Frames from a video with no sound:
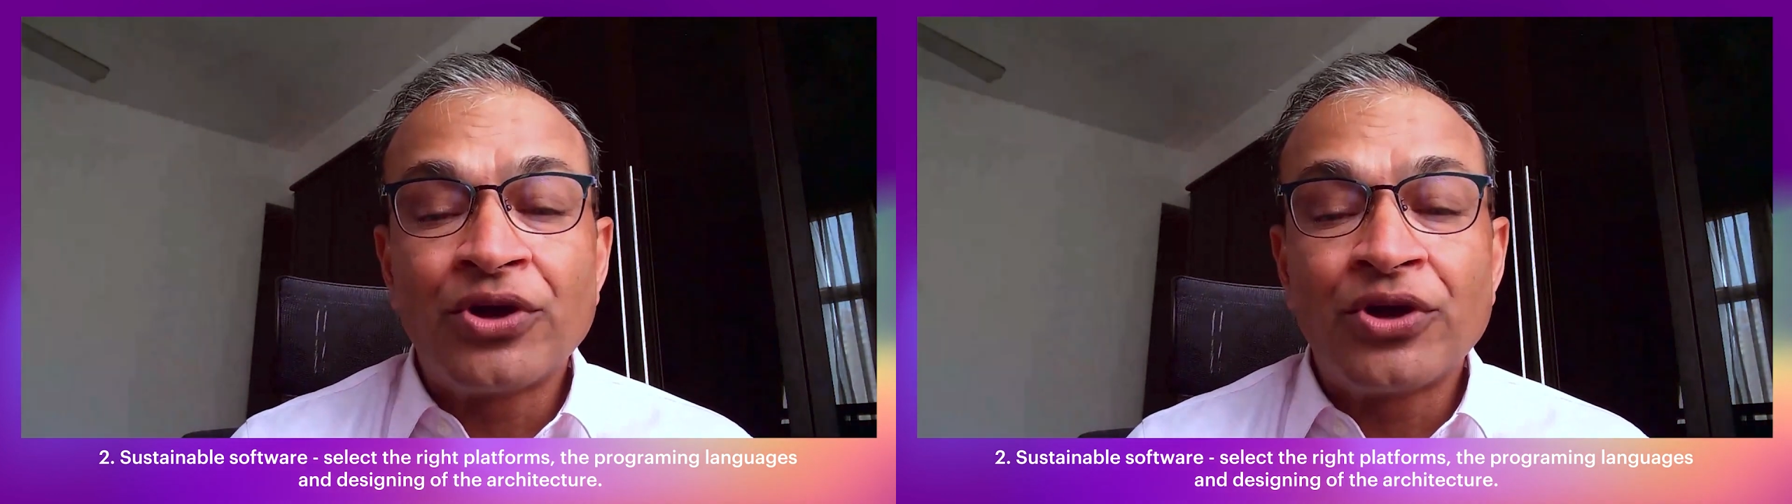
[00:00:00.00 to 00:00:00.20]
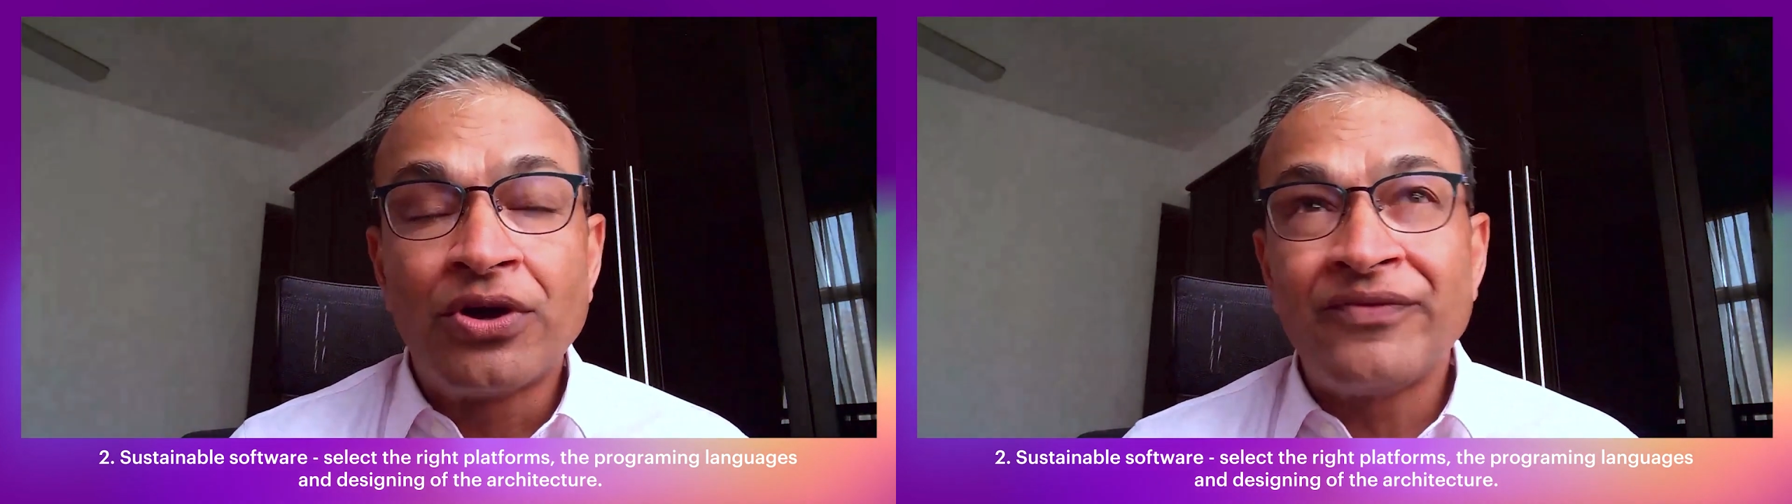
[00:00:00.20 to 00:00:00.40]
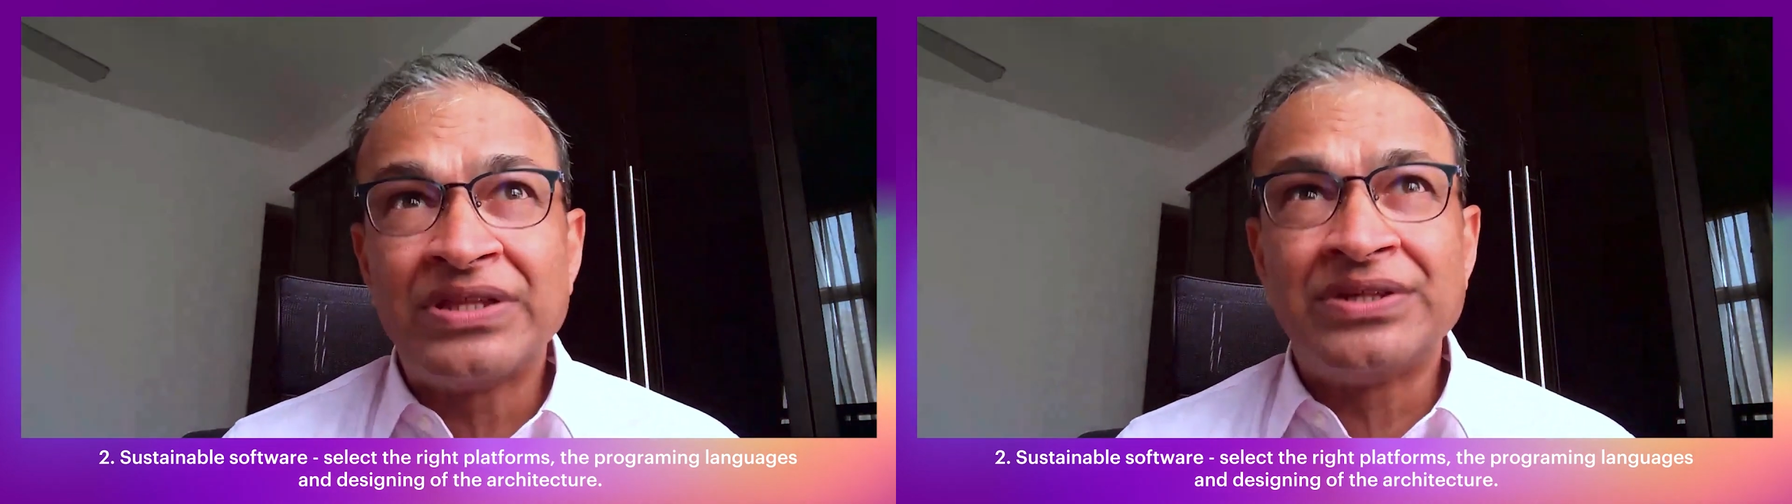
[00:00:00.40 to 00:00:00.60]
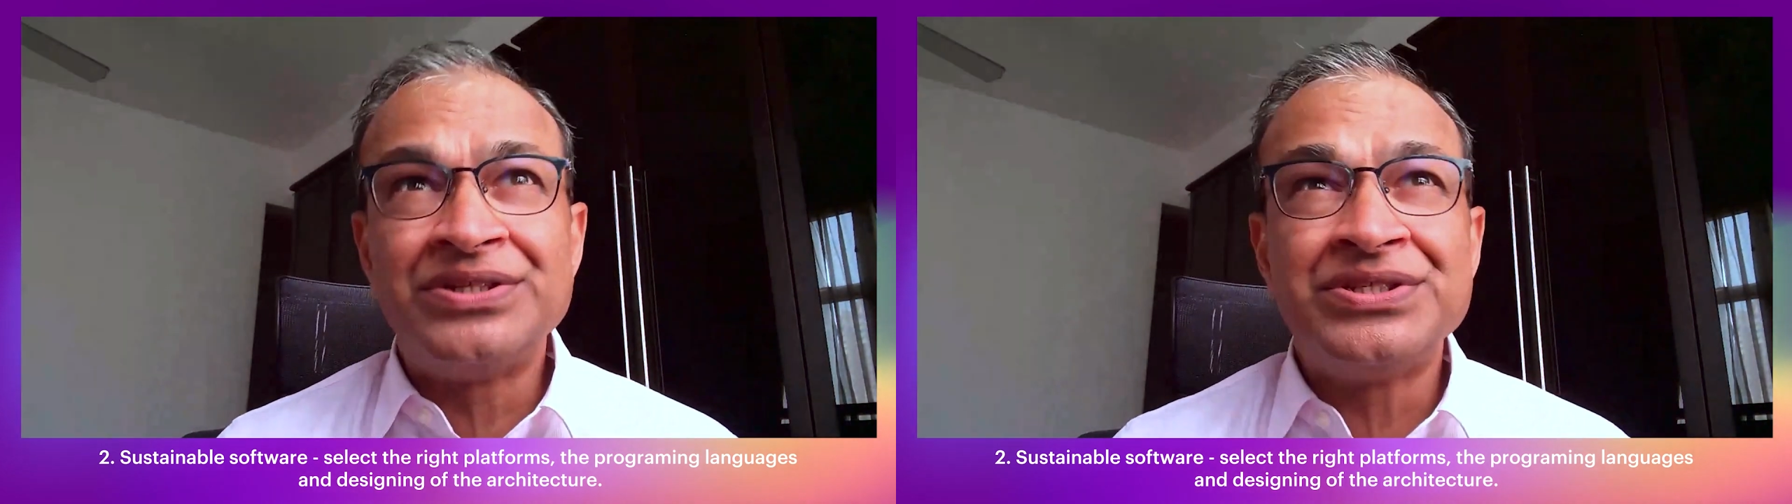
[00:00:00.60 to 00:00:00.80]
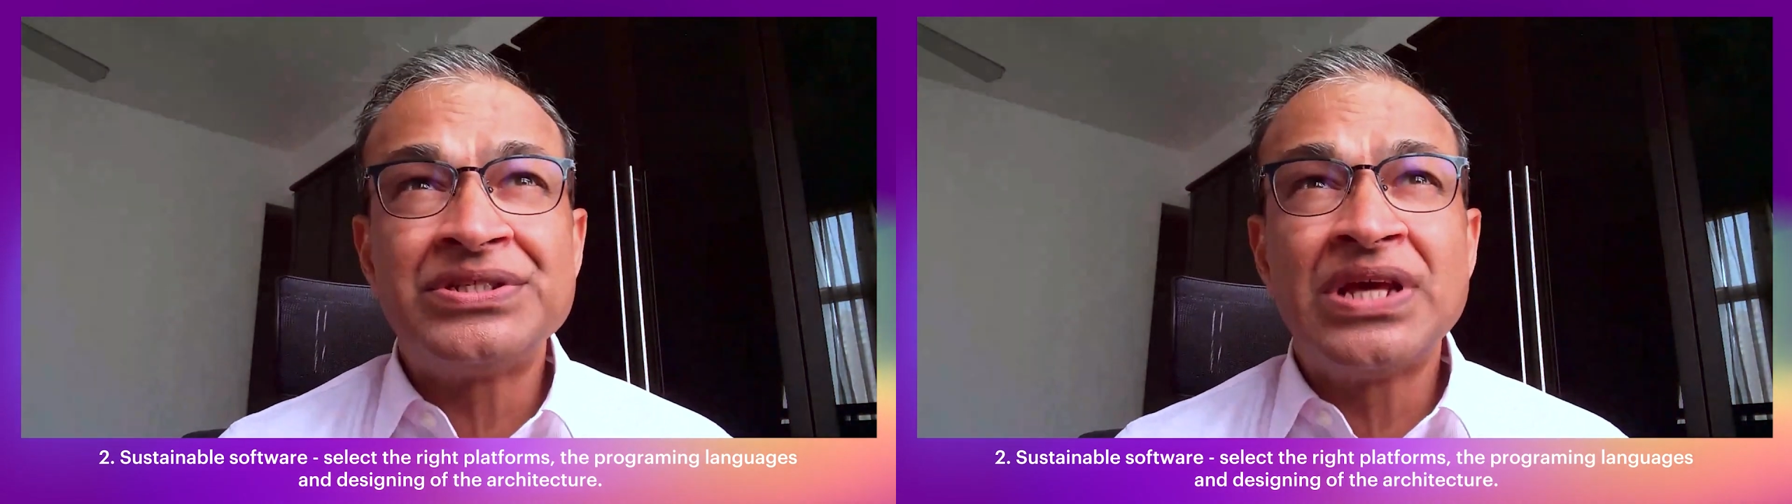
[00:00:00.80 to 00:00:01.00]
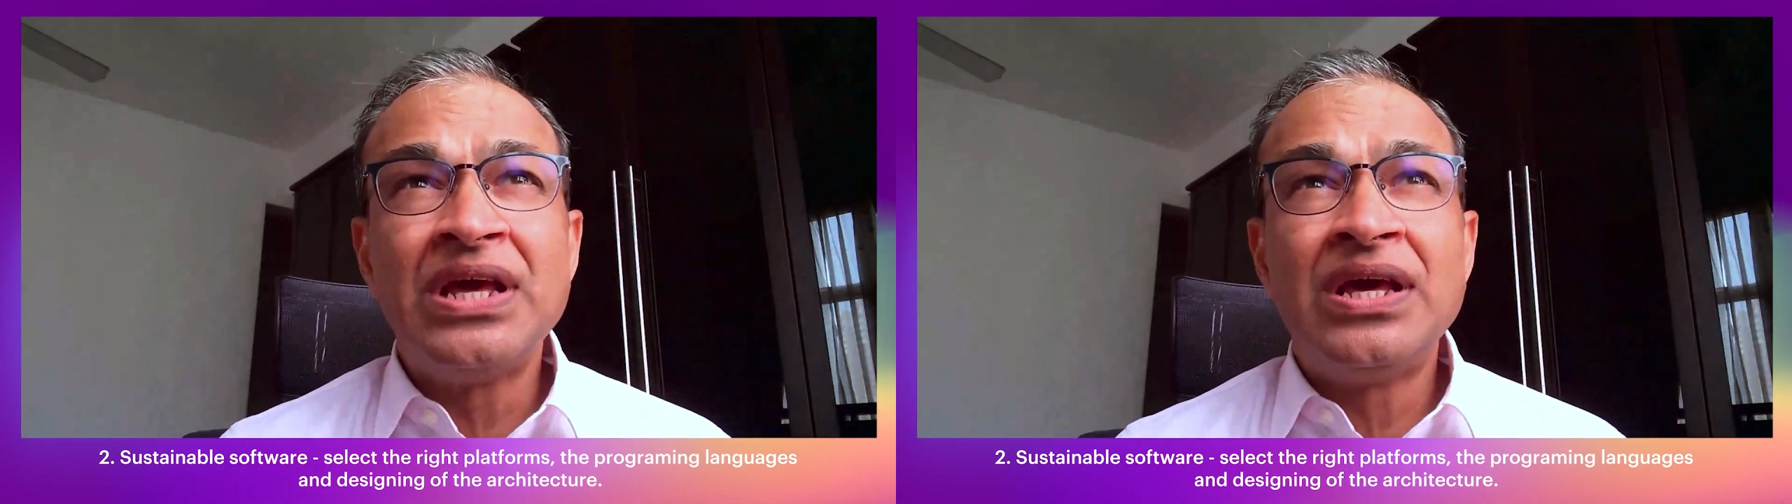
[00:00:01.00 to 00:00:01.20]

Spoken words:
going on, whether it is